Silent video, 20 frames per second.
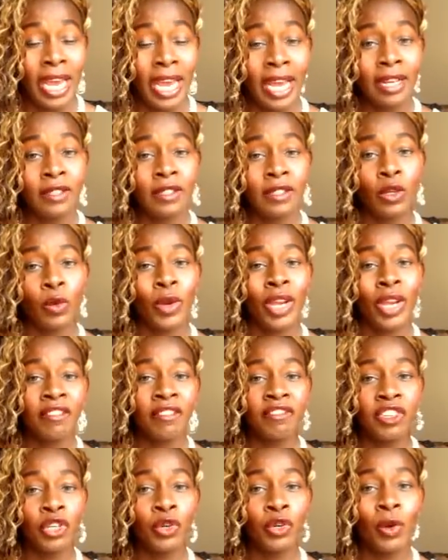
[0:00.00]
And so
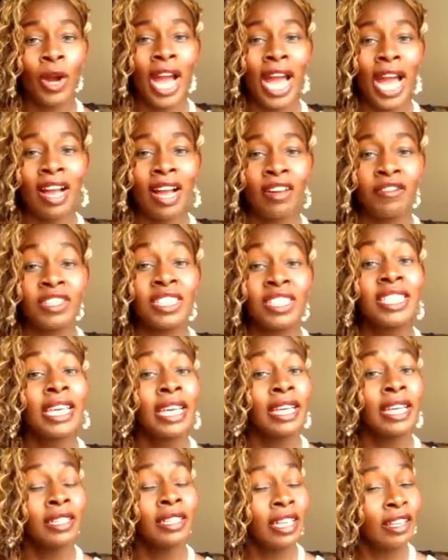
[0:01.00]
if you have
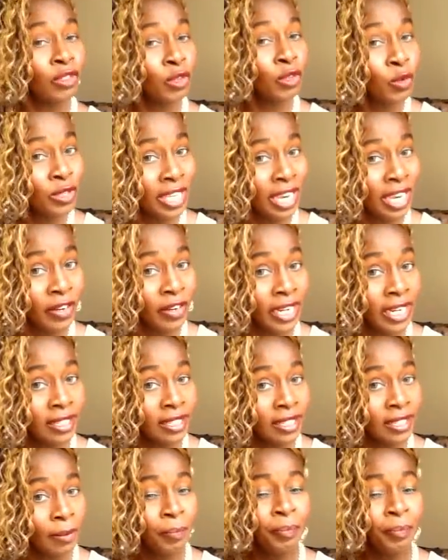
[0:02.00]
skill in those
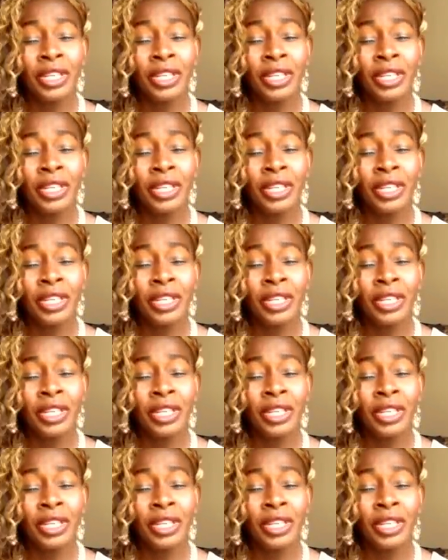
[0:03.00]
areas,